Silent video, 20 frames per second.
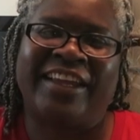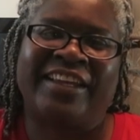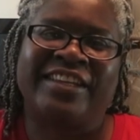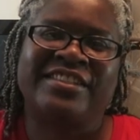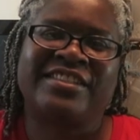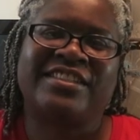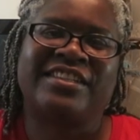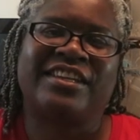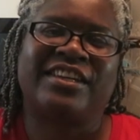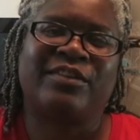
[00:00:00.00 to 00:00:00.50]

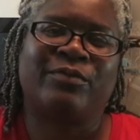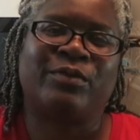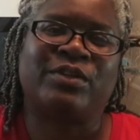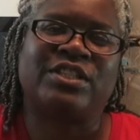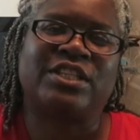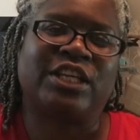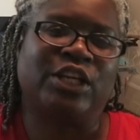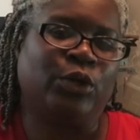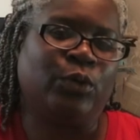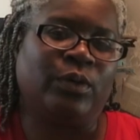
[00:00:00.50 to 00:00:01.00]
it's T with
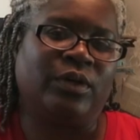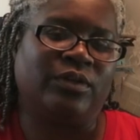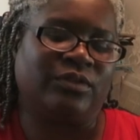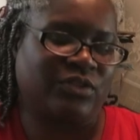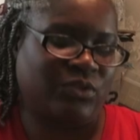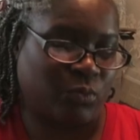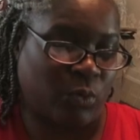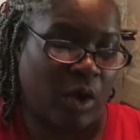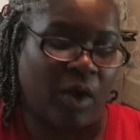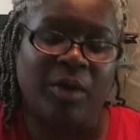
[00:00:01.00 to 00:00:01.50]

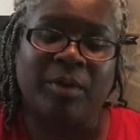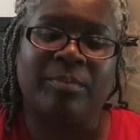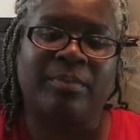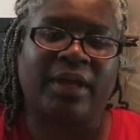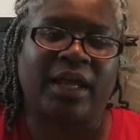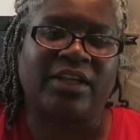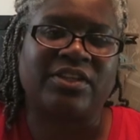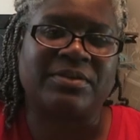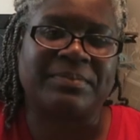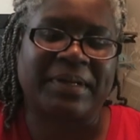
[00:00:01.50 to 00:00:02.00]
TeaQuilts. Welcome
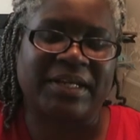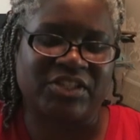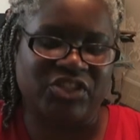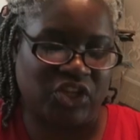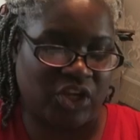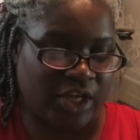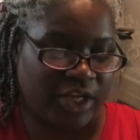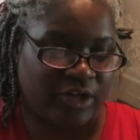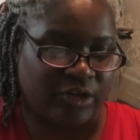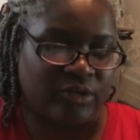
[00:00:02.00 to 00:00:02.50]
back to my
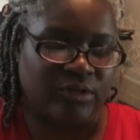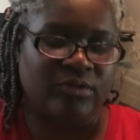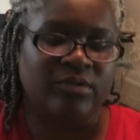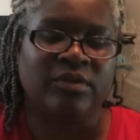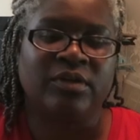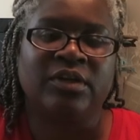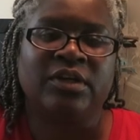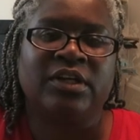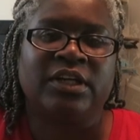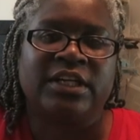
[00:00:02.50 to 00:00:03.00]
channel.
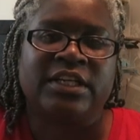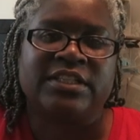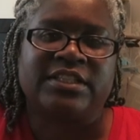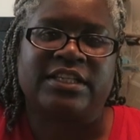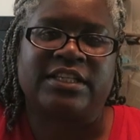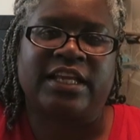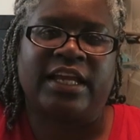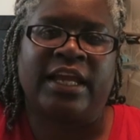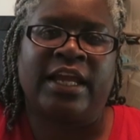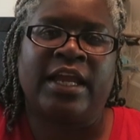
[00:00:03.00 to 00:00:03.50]

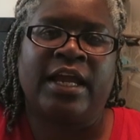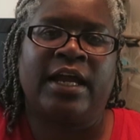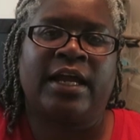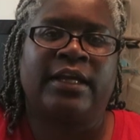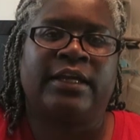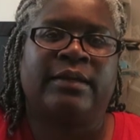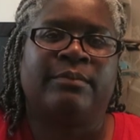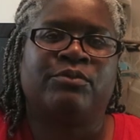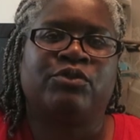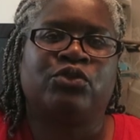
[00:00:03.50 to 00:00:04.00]
Today
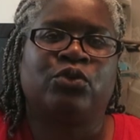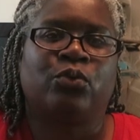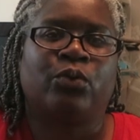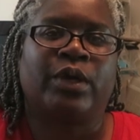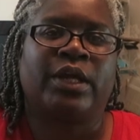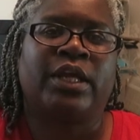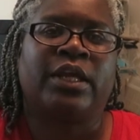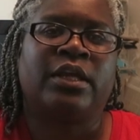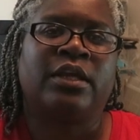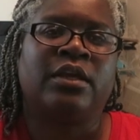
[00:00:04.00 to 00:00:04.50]
I am
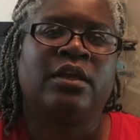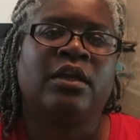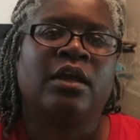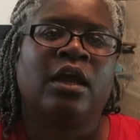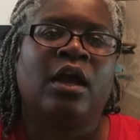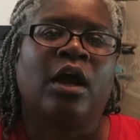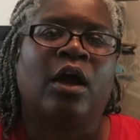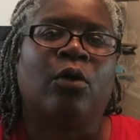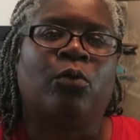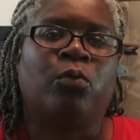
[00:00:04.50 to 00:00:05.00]
doing
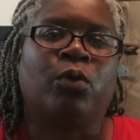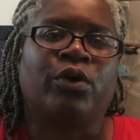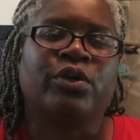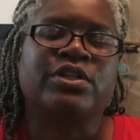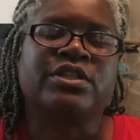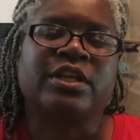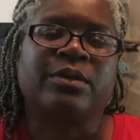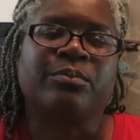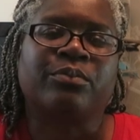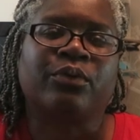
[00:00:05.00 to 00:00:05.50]
a
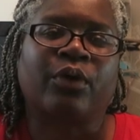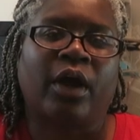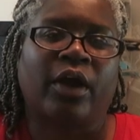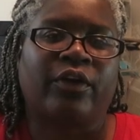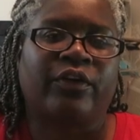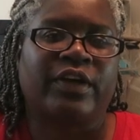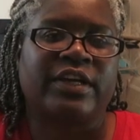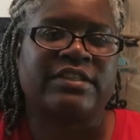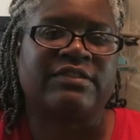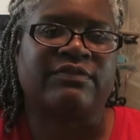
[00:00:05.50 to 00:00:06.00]
works in
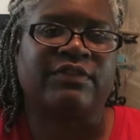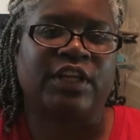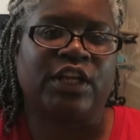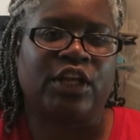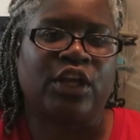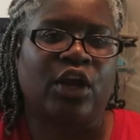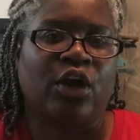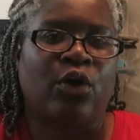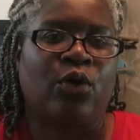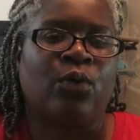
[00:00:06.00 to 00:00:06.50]
progress
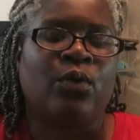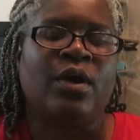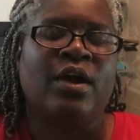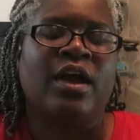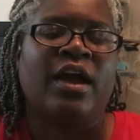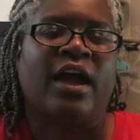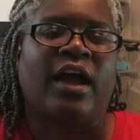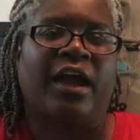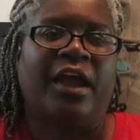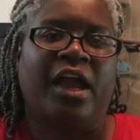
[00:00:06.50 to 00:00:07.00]
video.
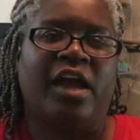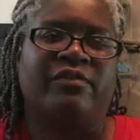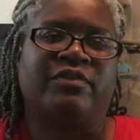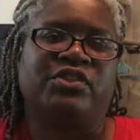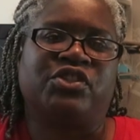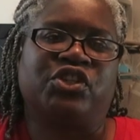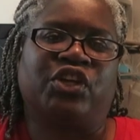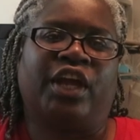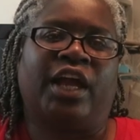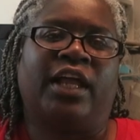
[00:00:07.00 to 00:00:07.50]
I have
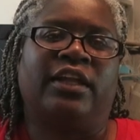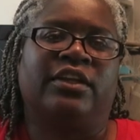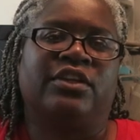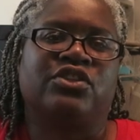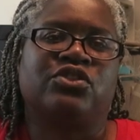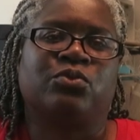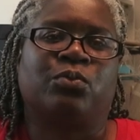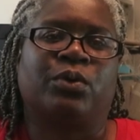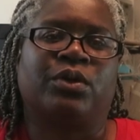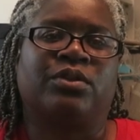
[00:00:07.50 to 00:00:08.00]
a
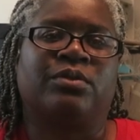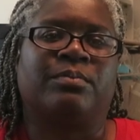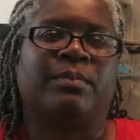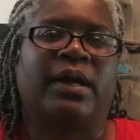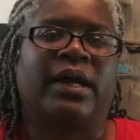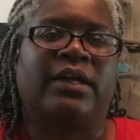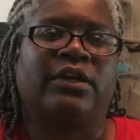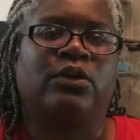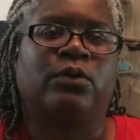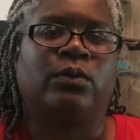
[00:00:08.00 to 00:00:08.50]
challenge with
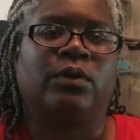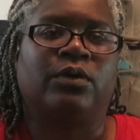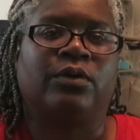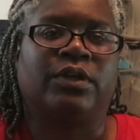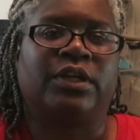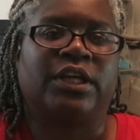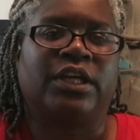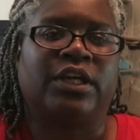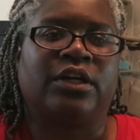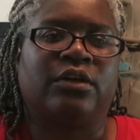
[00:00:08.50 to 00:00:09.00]
my
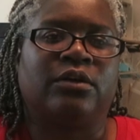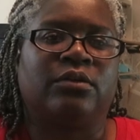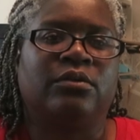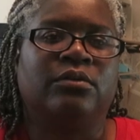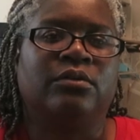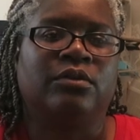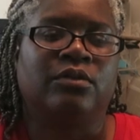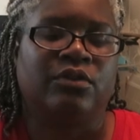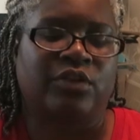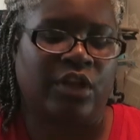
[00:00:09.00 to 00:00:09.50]
quilt
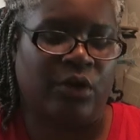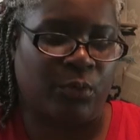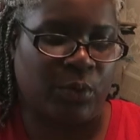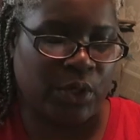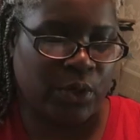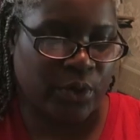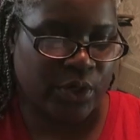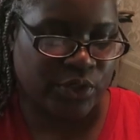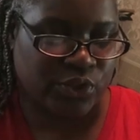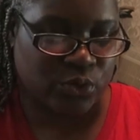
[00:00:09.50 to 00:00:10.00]
guild that
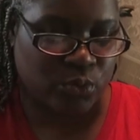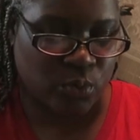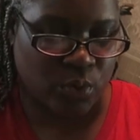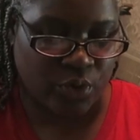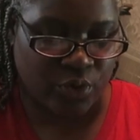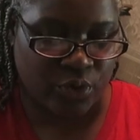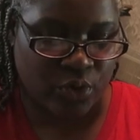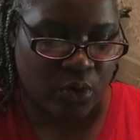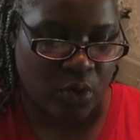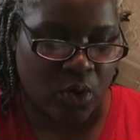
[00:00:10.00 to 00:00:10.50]
we are to
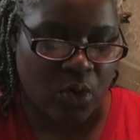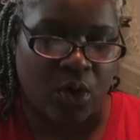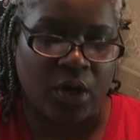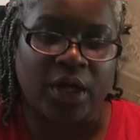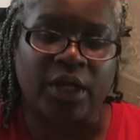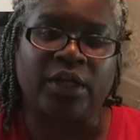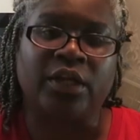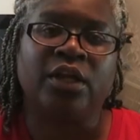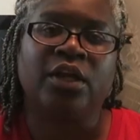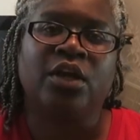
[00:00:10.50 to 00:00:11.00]
work
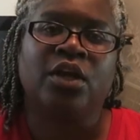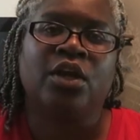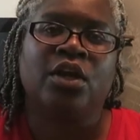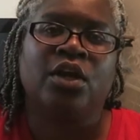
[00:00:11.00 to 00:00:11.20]
on